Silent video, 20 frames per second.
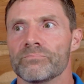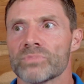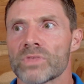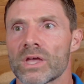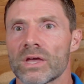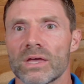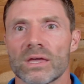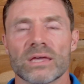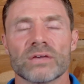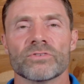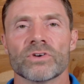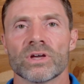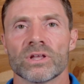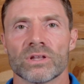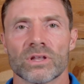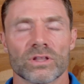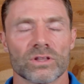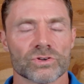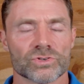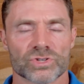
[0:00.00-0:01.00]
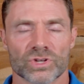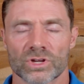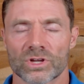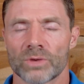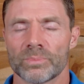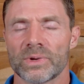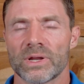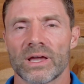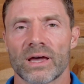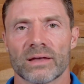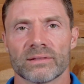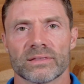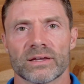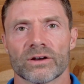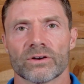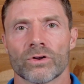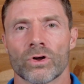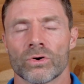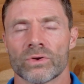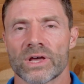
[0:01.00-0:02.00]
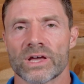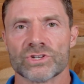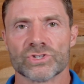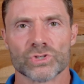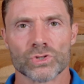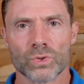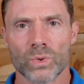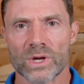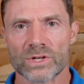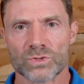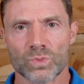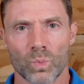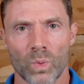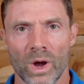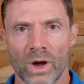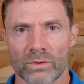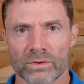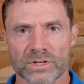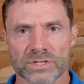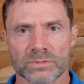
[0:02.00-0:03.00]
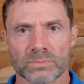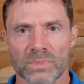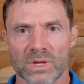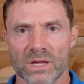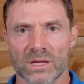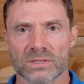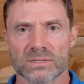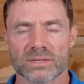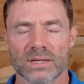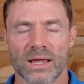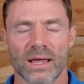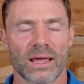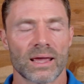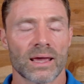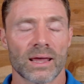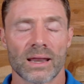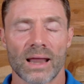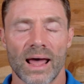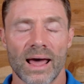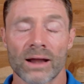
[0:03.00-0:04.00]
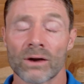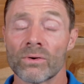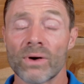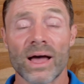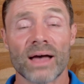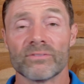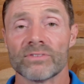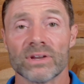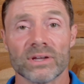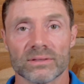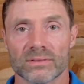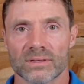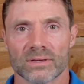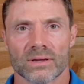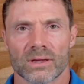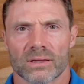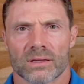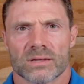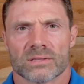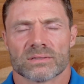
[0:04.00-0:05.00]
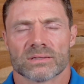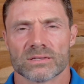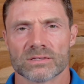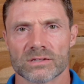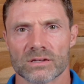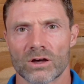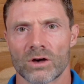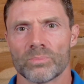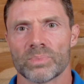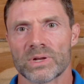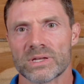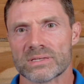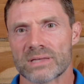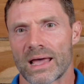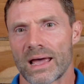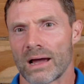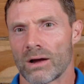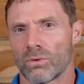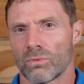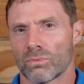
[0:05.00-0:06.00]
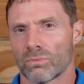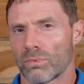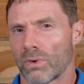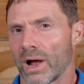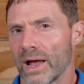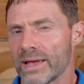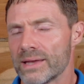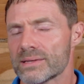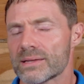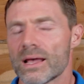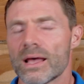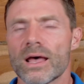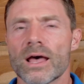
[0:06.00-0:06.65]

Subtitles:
Even there's a company out there known as US Wellness Meats. And I don't have anything against these companies outright.